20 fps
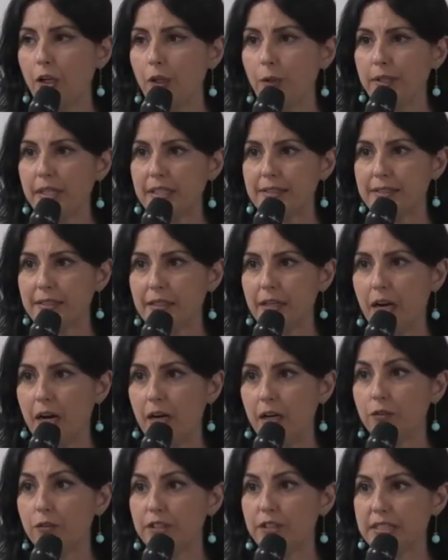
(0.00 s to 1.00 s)

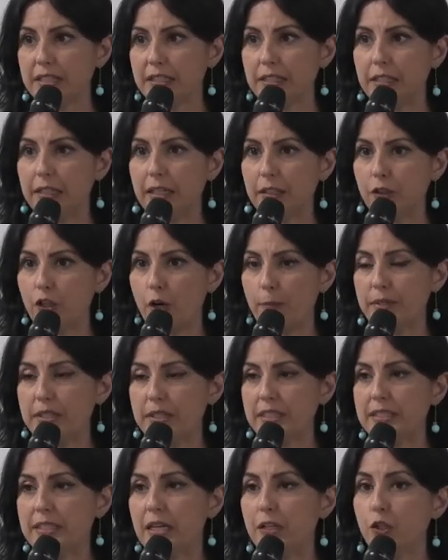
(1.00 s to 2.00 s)
UNHCR recently
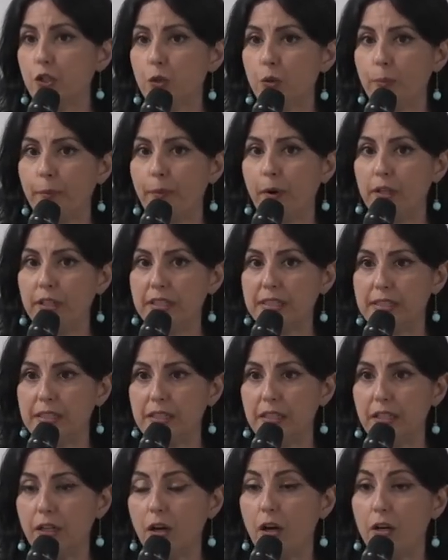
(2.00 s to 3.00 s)
adopted a new
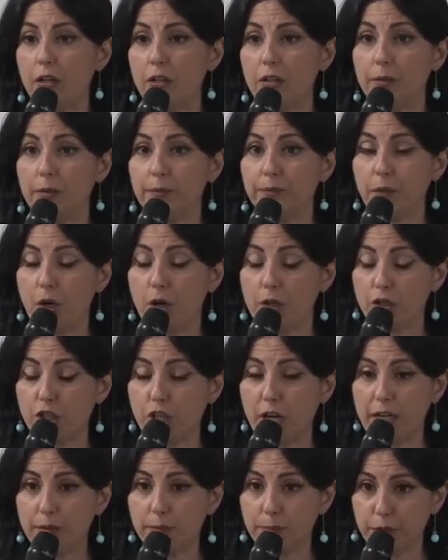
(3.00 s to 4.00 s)
policy on
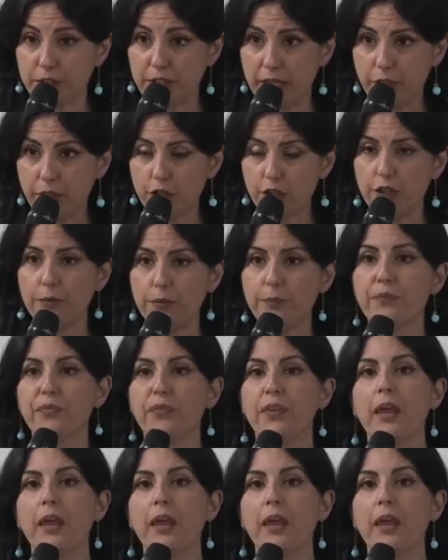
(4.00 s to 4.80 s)
child protection.